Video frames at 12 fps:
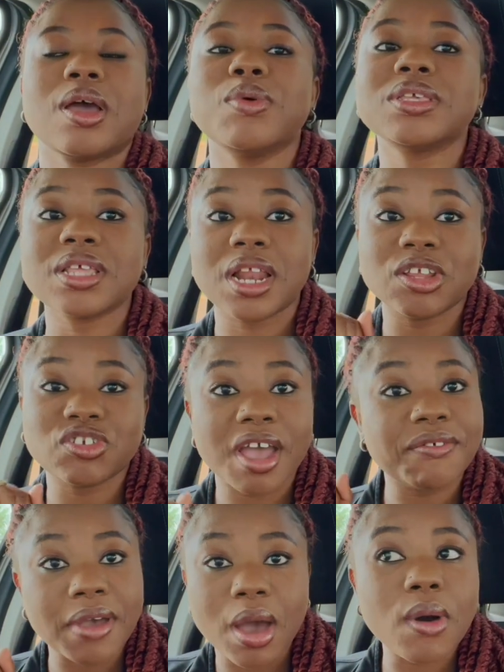I will still try
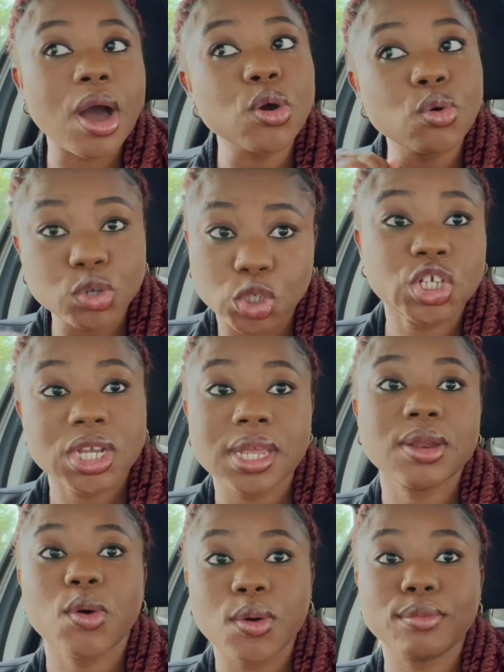to find one good
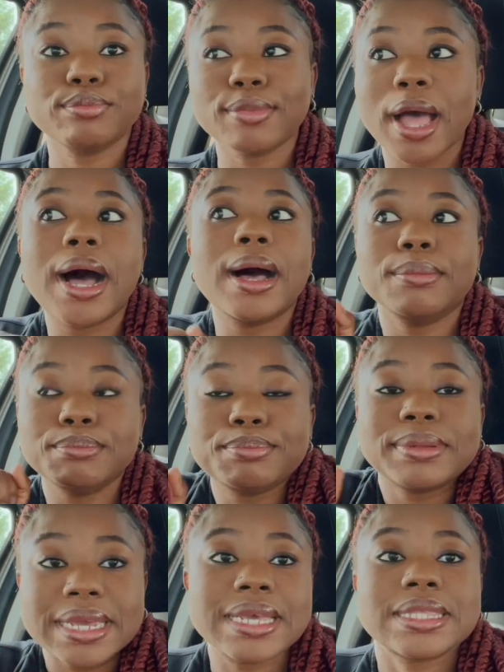chicken
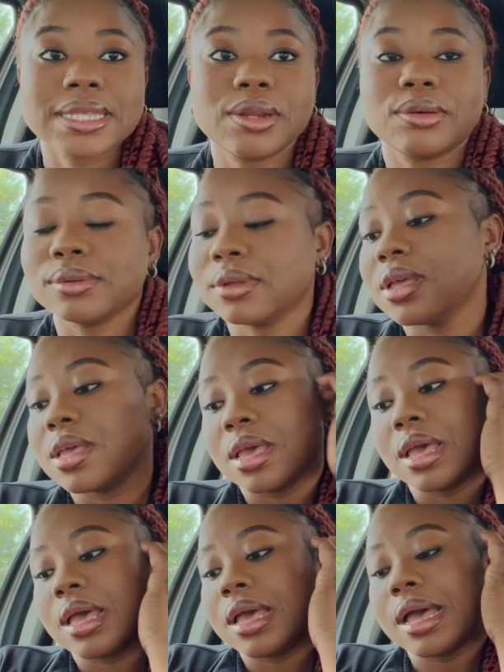place, you know.
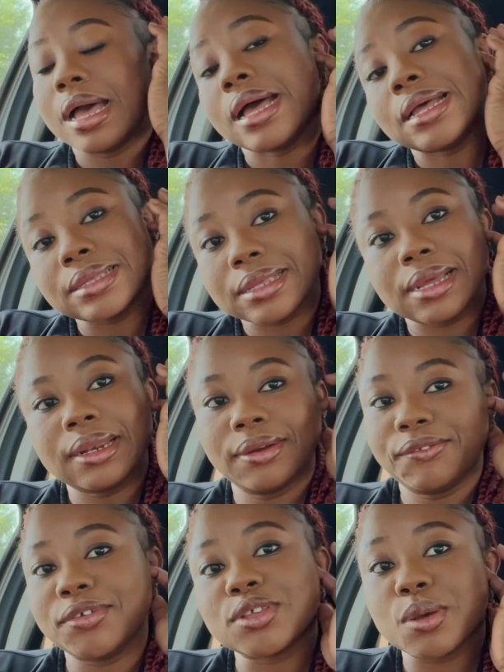
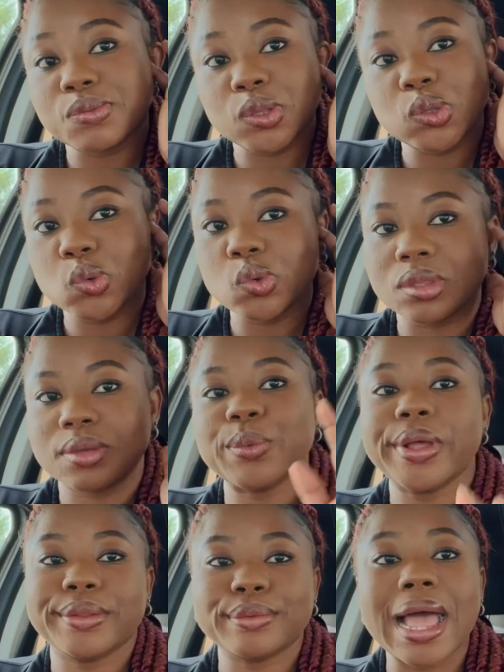Understand? For substitute,
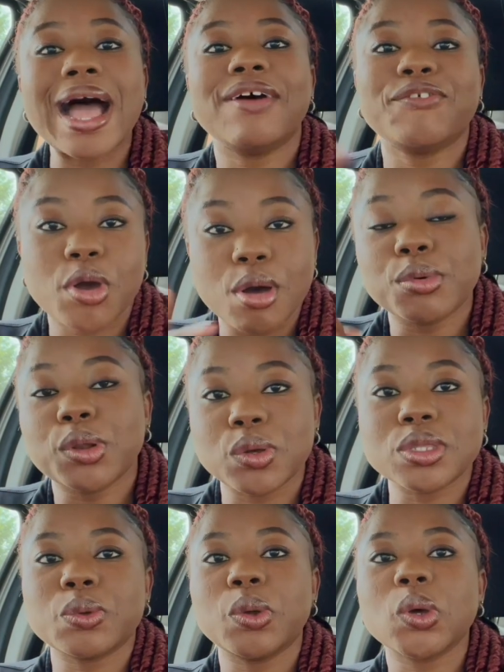well, I have to come
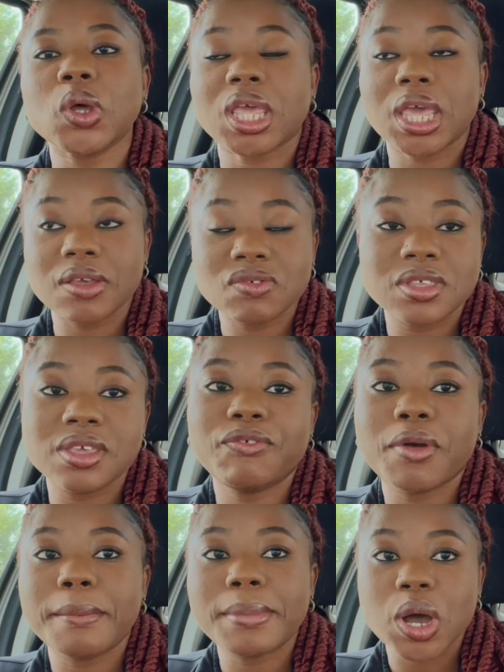close to a local KFC
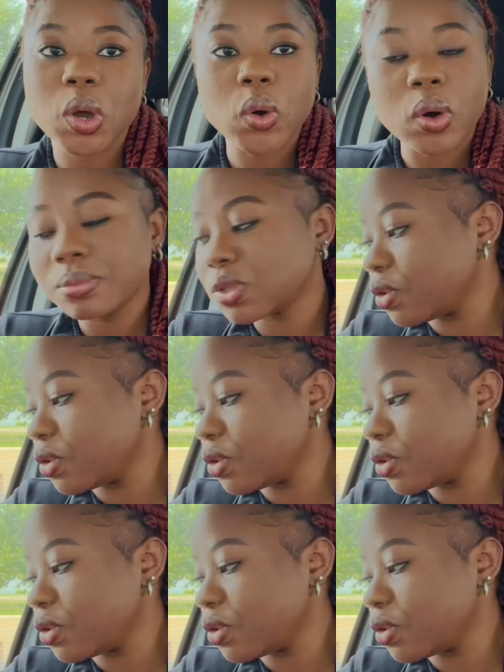from back home.